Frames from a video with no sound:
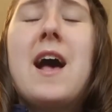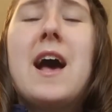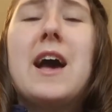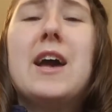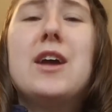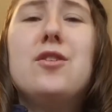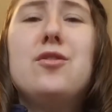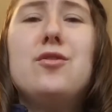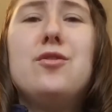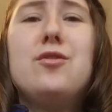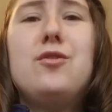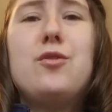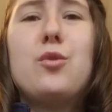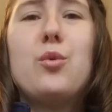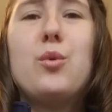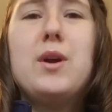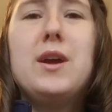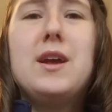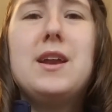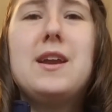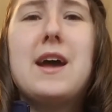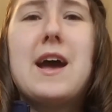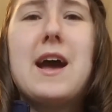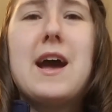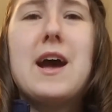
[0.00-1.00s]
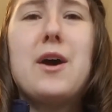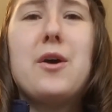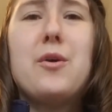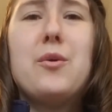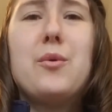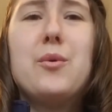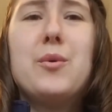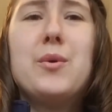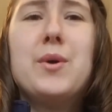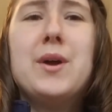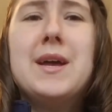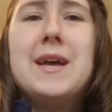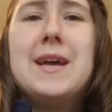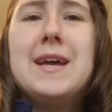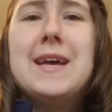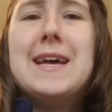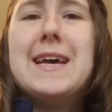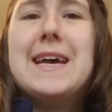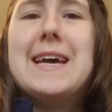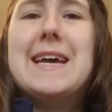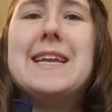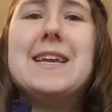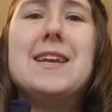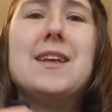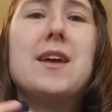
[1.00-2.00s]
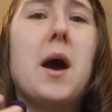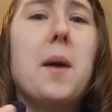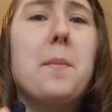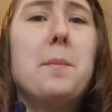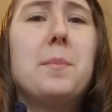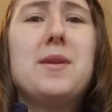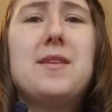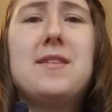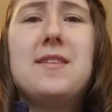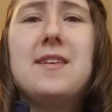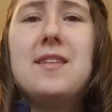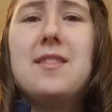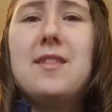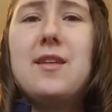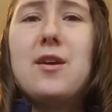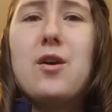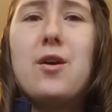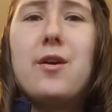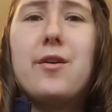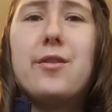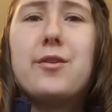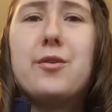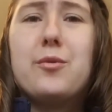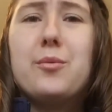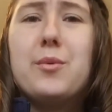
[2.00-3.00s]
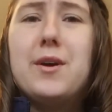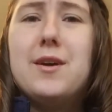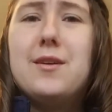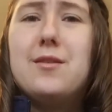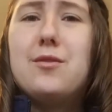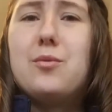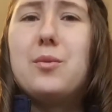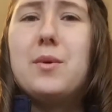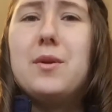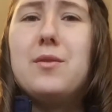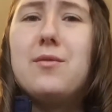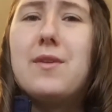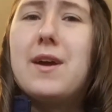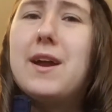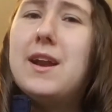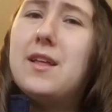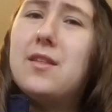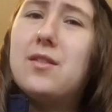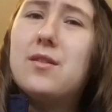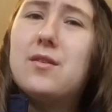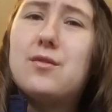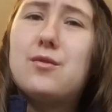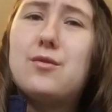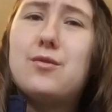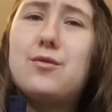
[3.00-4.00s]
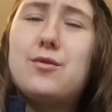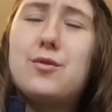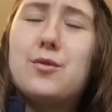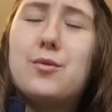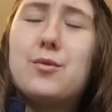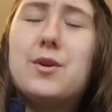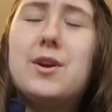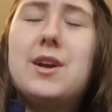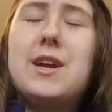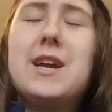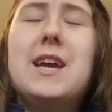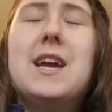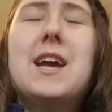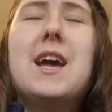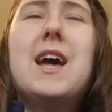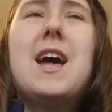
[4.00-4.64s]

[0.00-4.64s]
I enjoyed how encompassing the author was when writing this story.